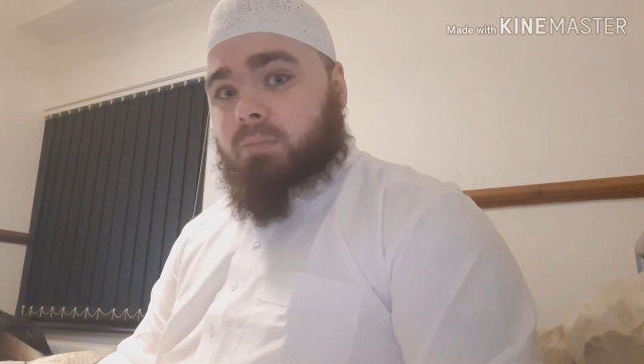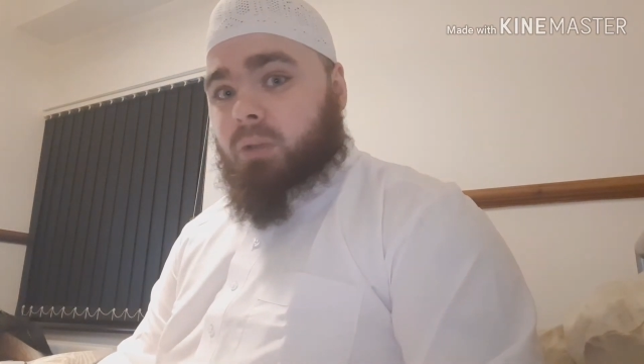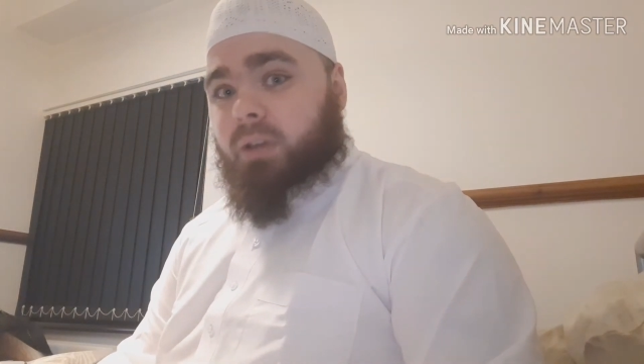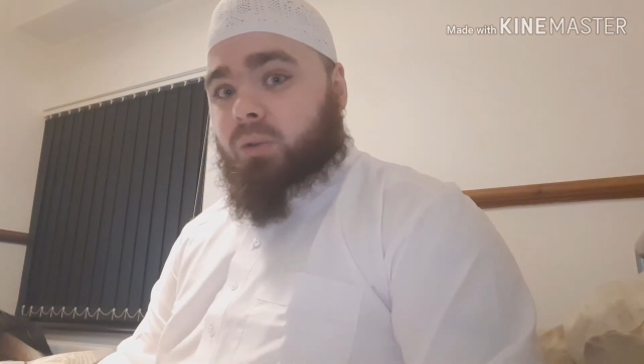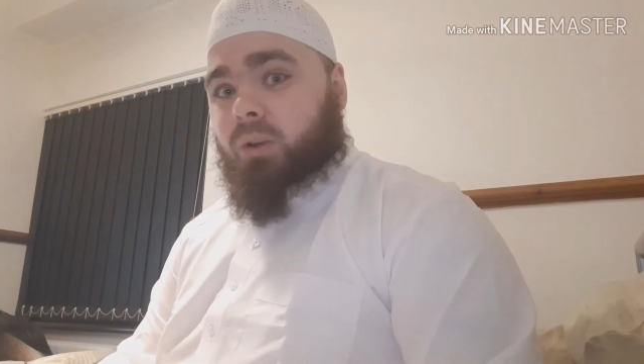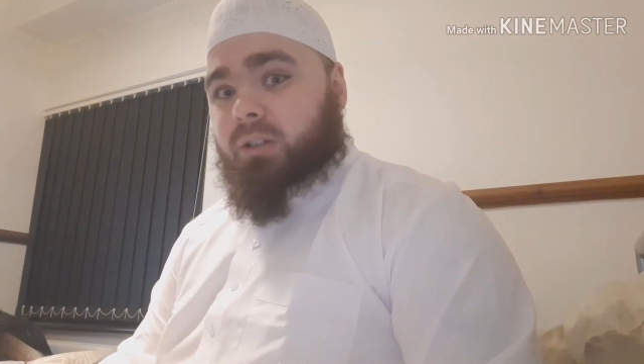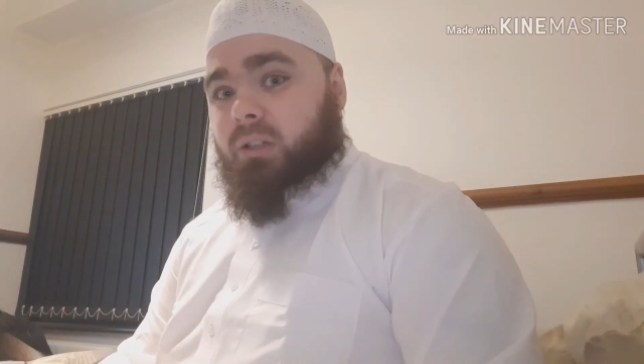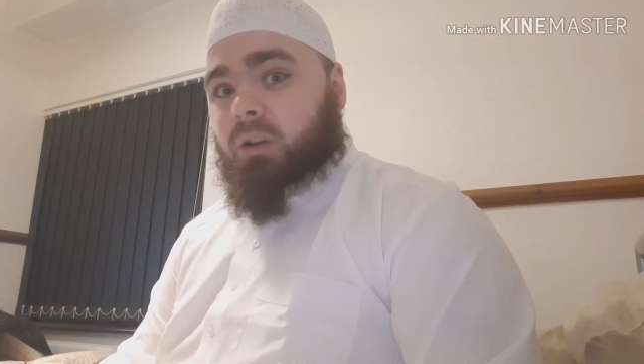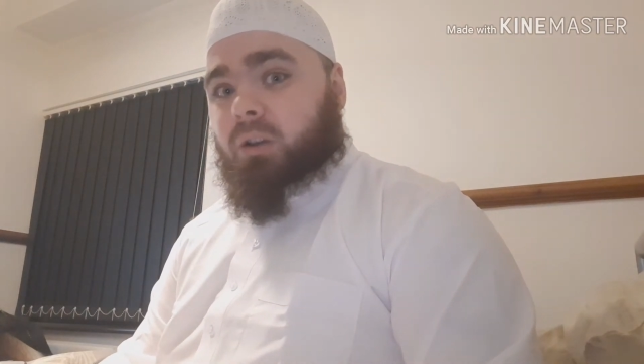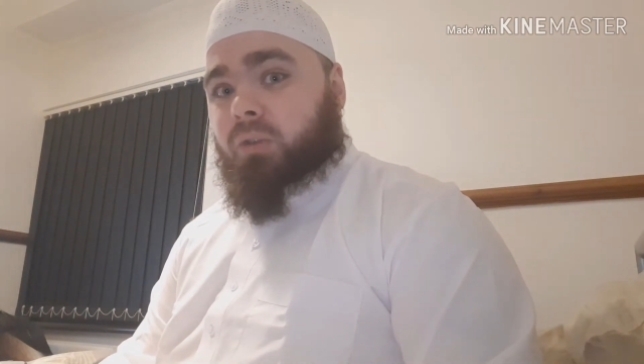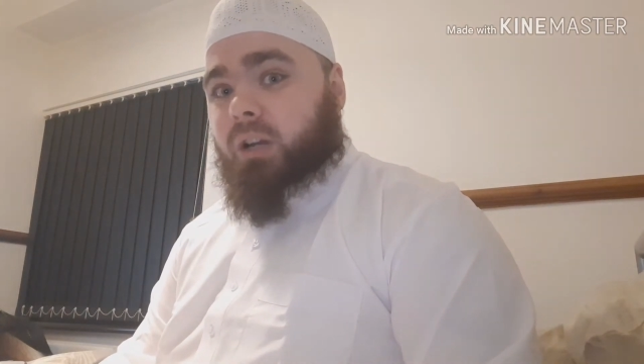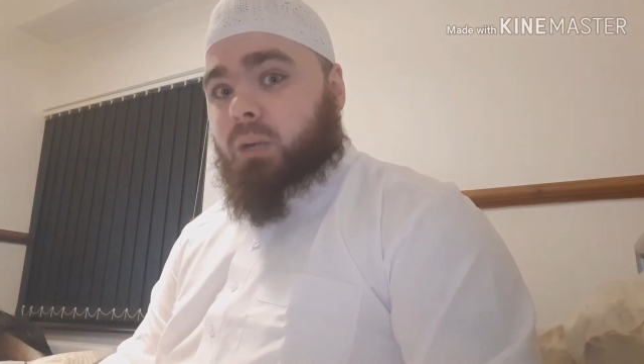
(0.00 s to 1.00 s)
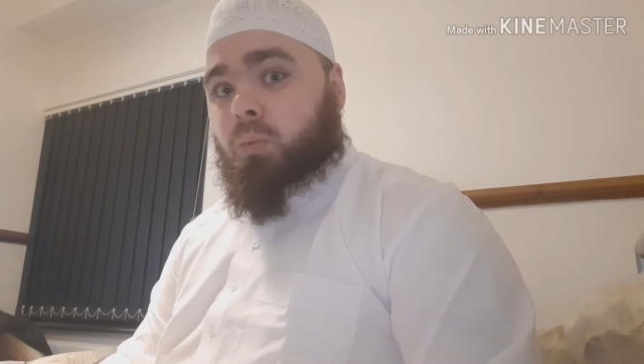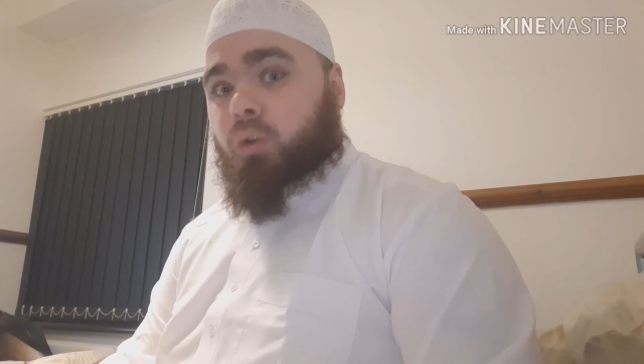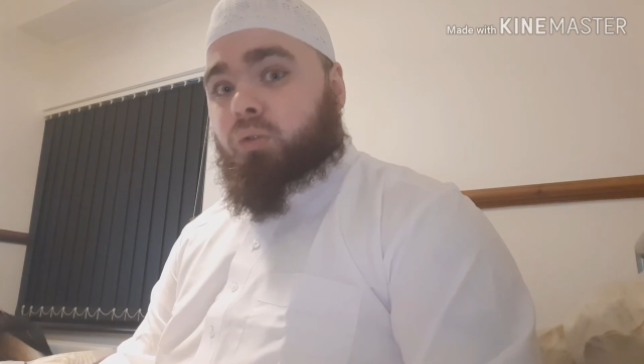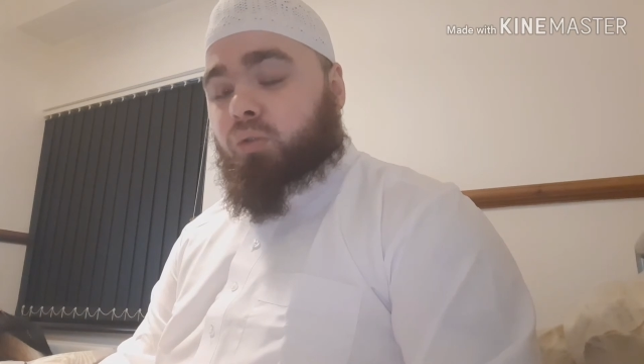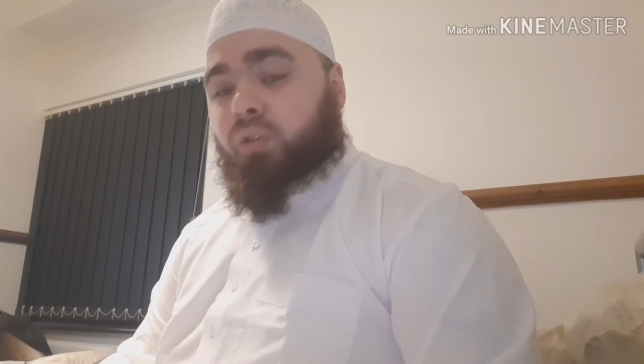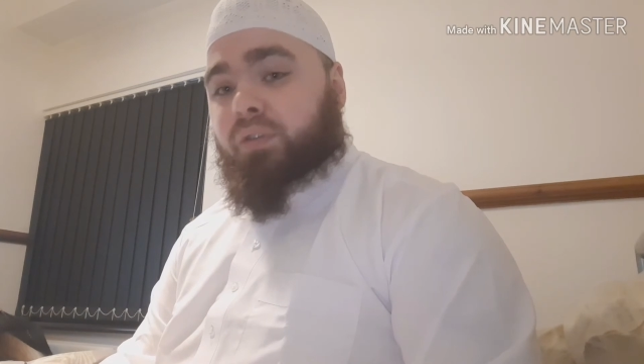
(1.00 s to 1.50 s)
even though I said I really
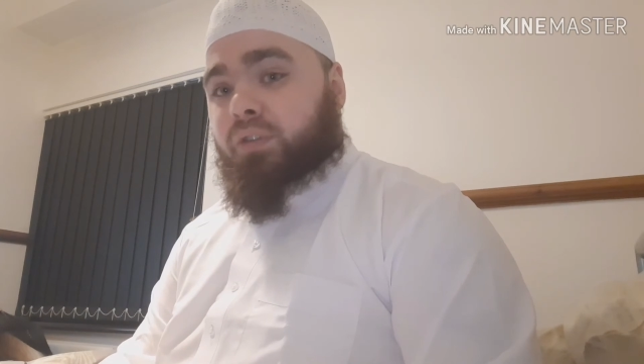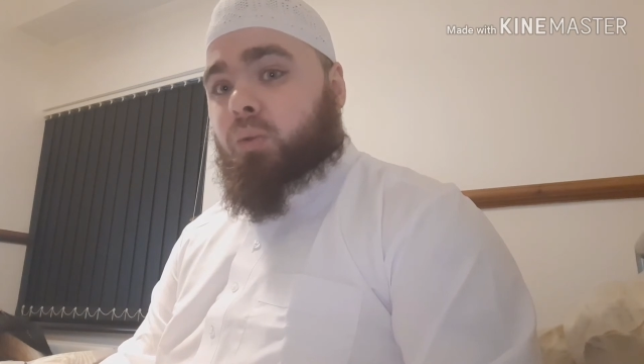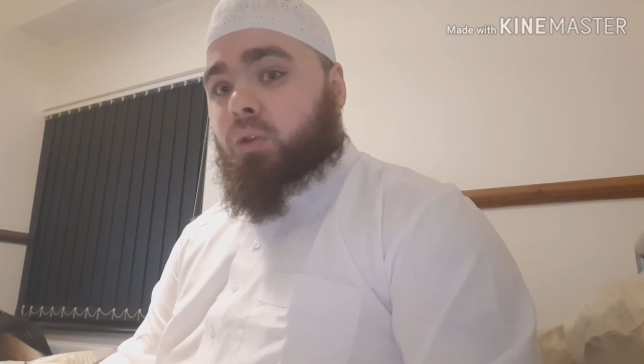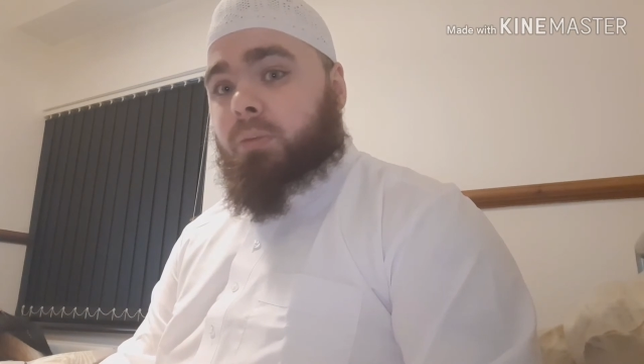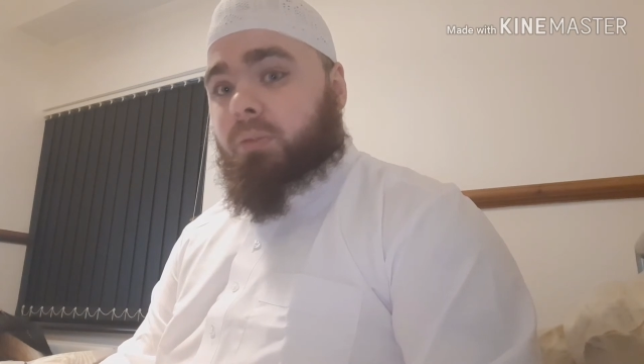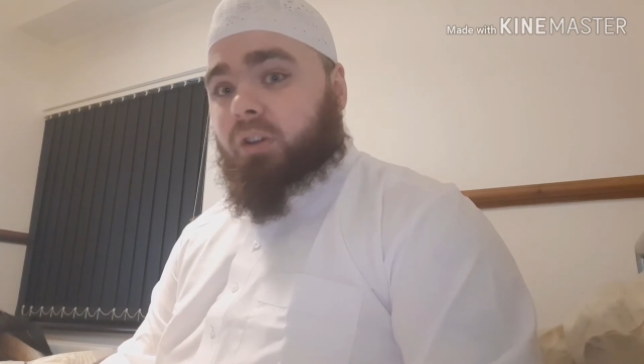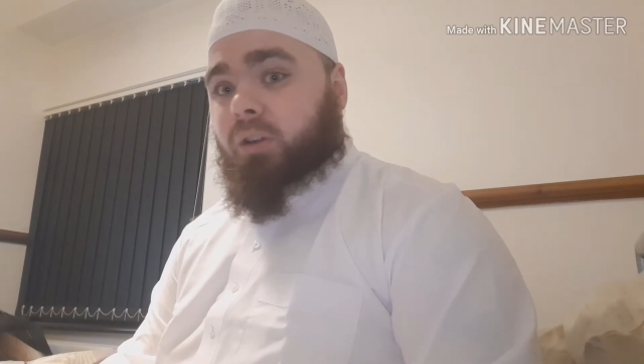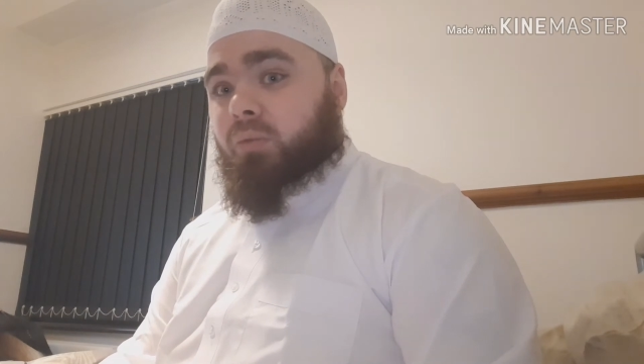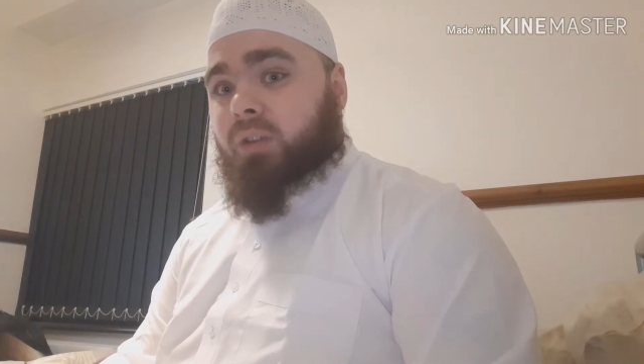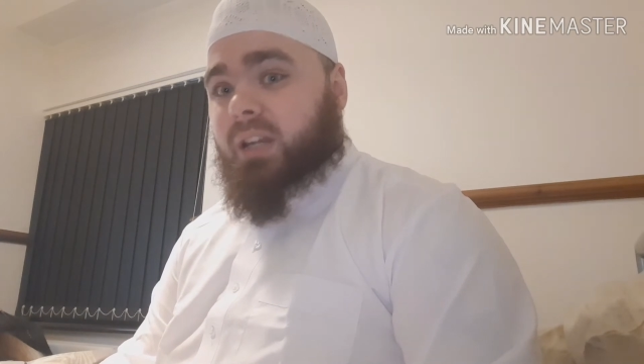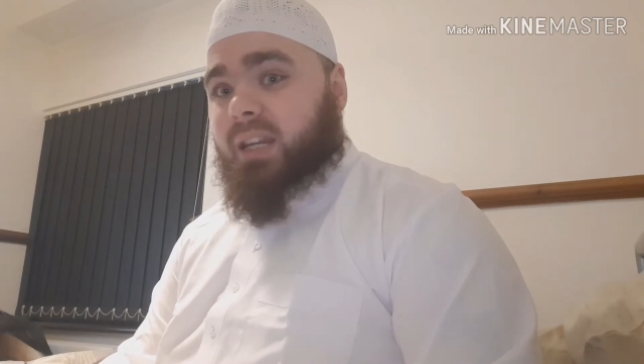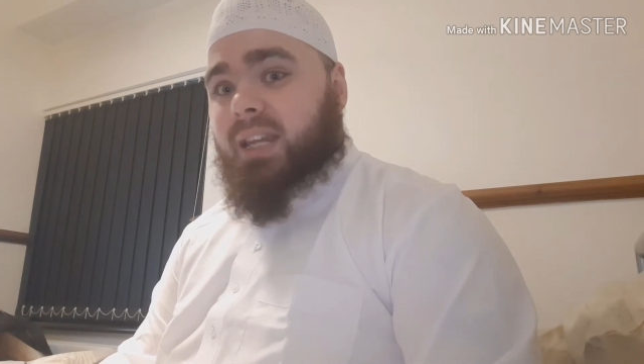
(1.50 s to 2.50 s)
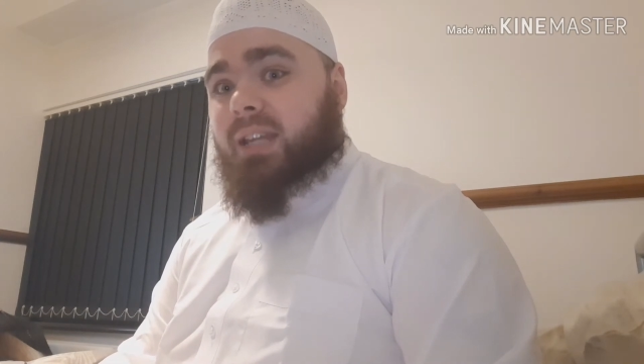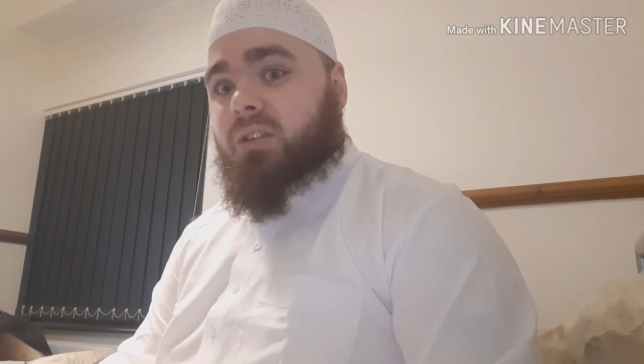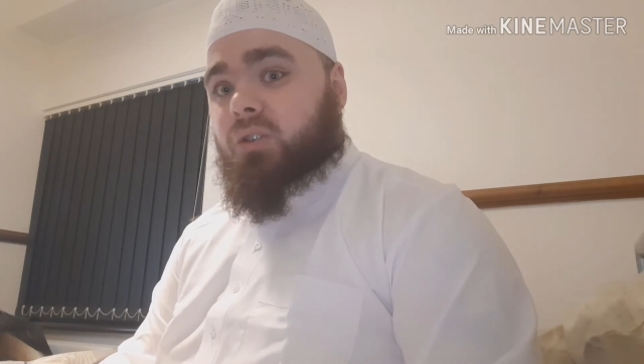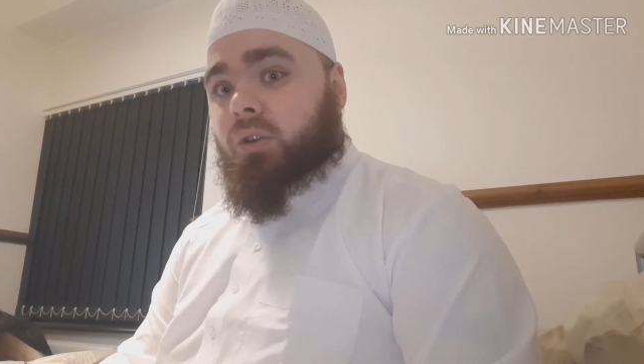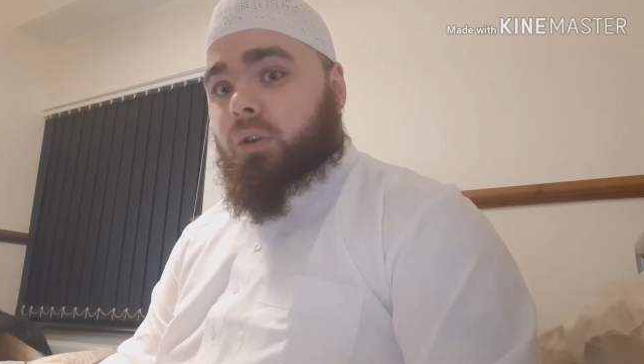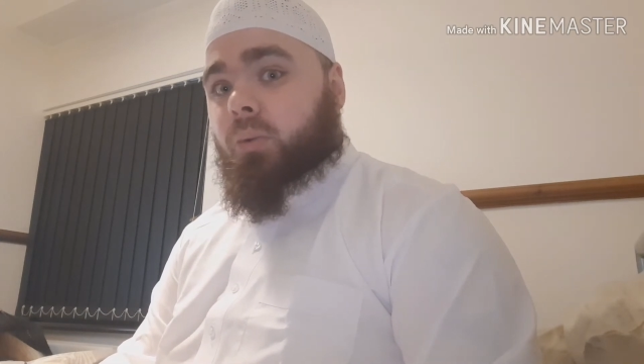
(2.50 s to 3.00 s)
wouldn't refute them because I don't really need
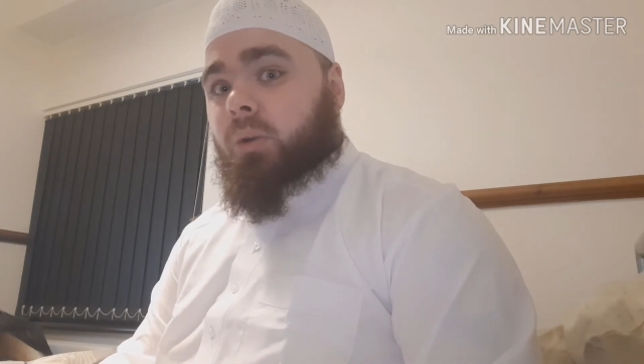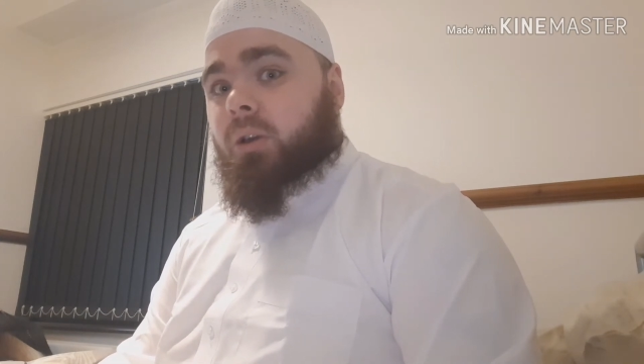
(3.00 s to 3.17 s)
to,